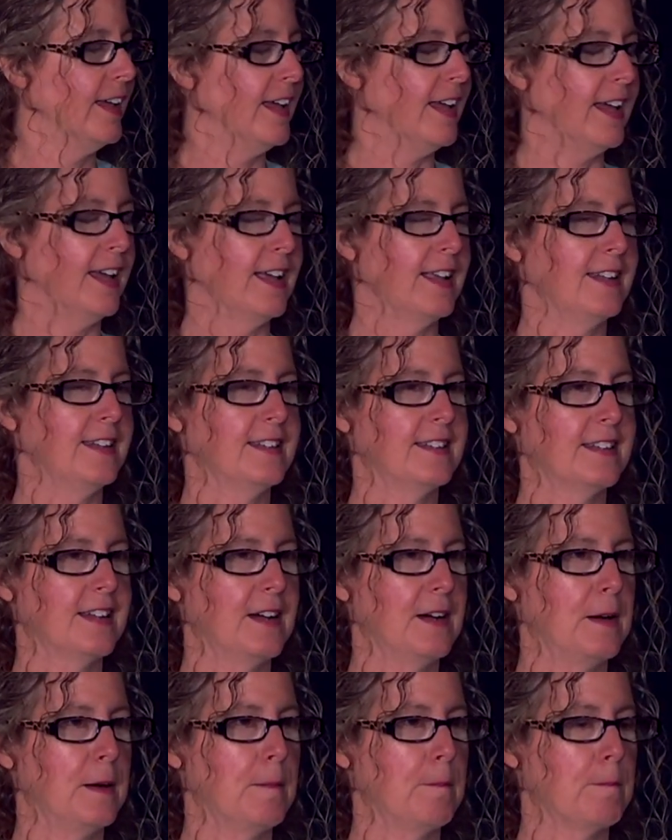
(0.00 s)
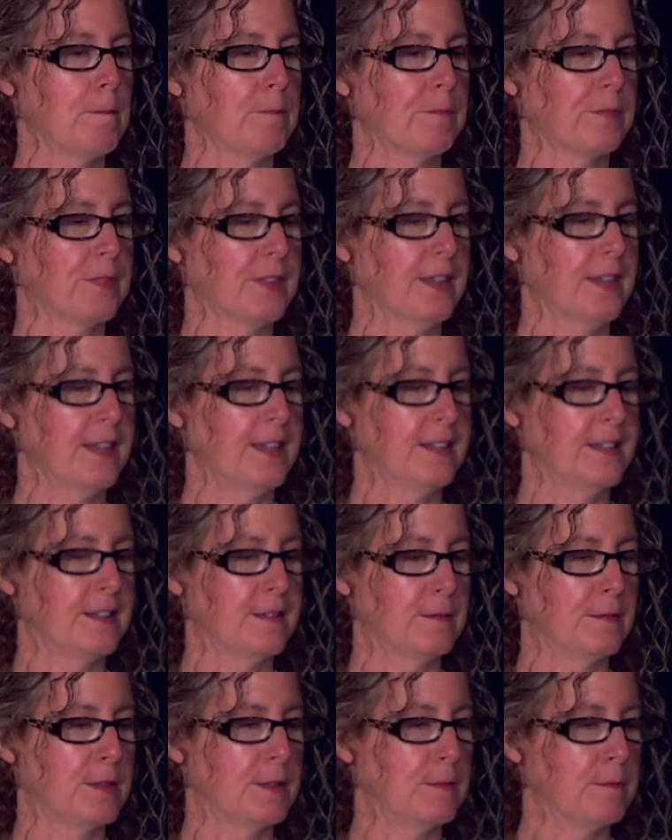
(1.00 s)
and um, and
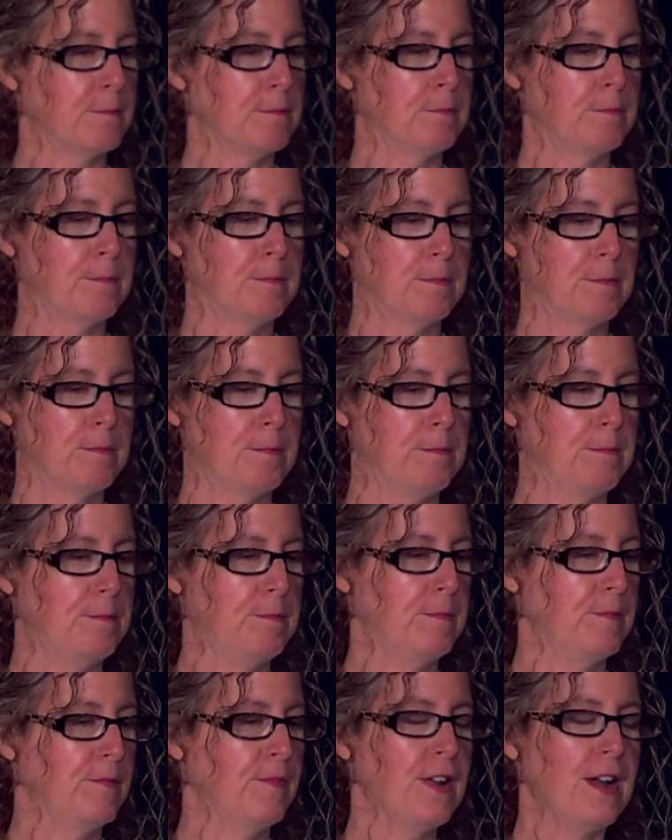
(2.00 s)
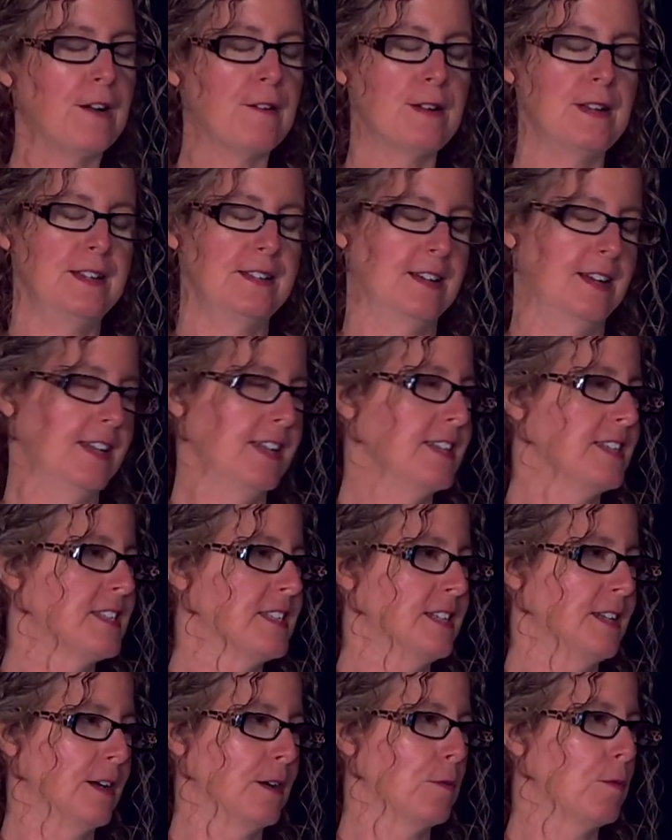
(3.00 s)
the the very
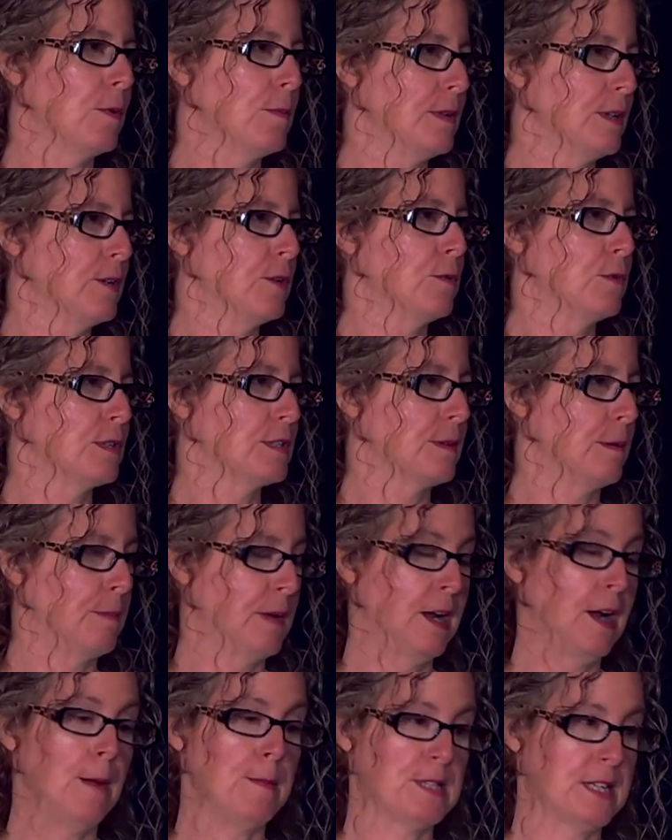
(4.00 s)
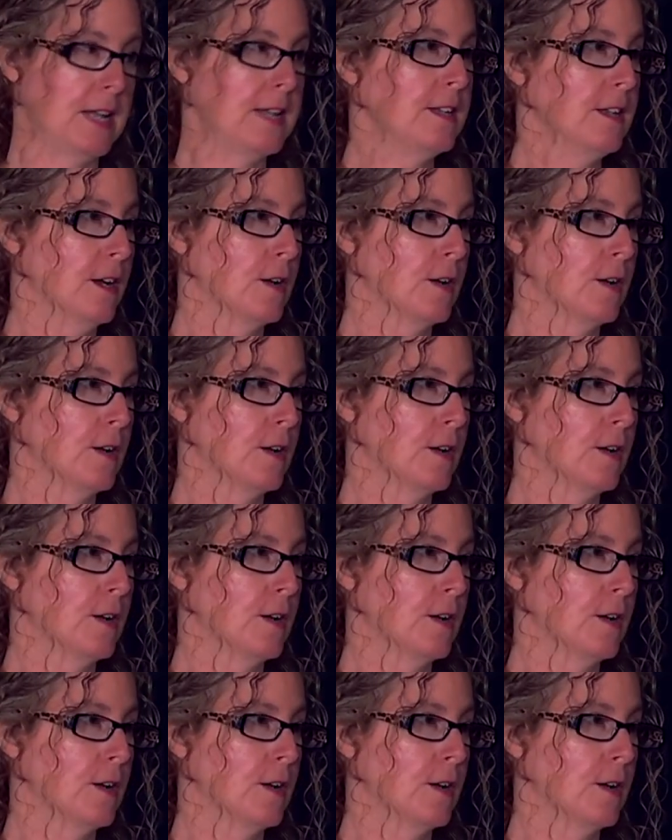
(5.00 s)
nice young woman who was a I'm saying mm -hmm.